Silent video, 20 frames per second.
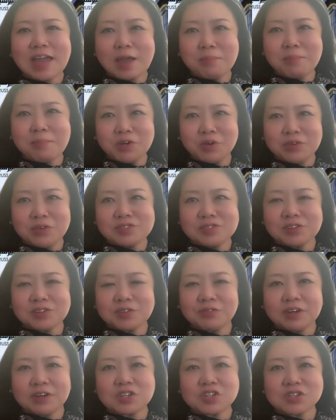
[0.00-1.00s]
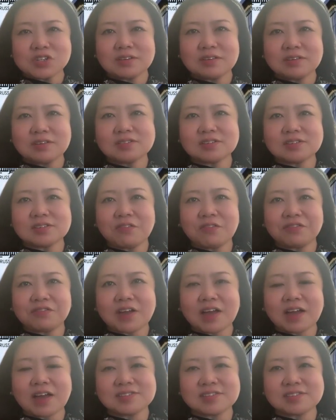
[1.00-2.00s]
and Minerals Division of
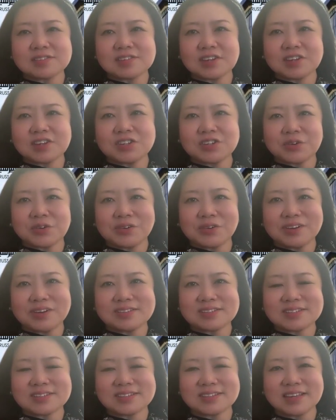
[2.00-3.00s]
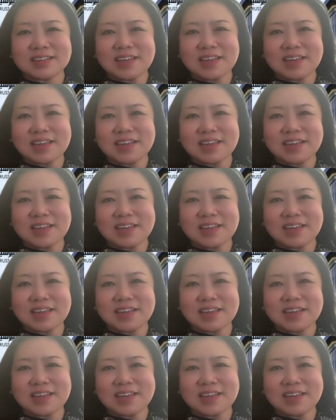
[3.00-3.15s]
ASEAN Secretariat,